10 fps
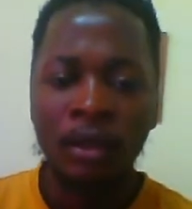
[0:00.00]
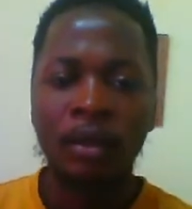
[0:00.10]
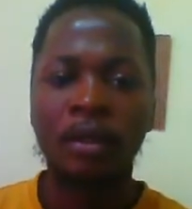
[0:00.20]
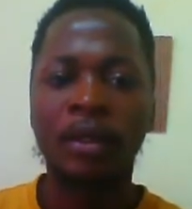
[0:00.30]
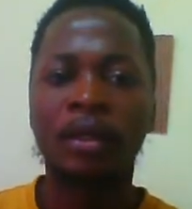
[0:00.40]

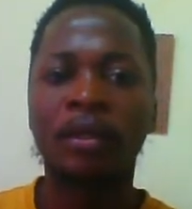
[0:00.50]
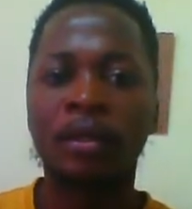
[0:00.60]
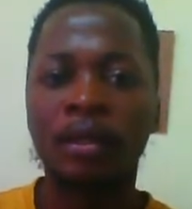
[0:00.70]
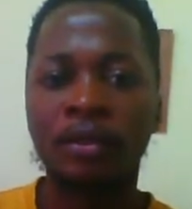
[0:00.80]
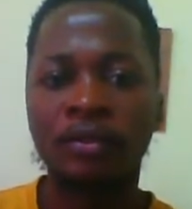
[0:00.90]
Okay,
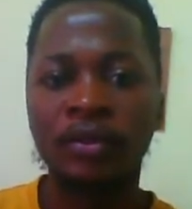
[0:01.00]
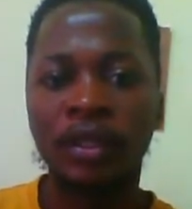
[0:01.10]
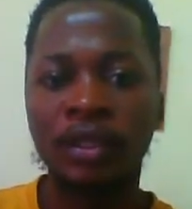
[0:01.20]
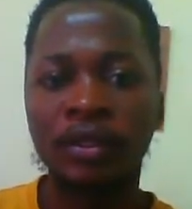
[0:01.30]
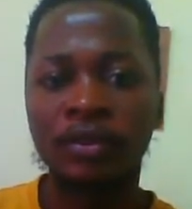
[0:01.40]

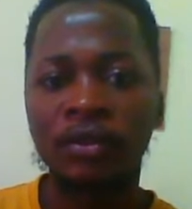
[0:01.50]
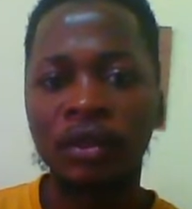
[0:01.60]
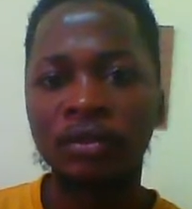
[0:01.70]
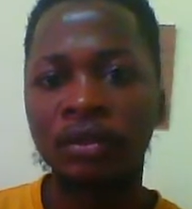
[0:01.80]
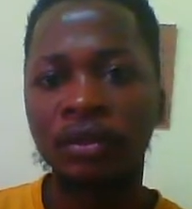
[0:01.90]
select this
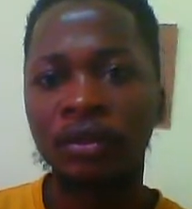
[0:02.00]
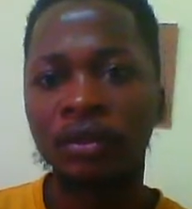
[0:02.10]
house,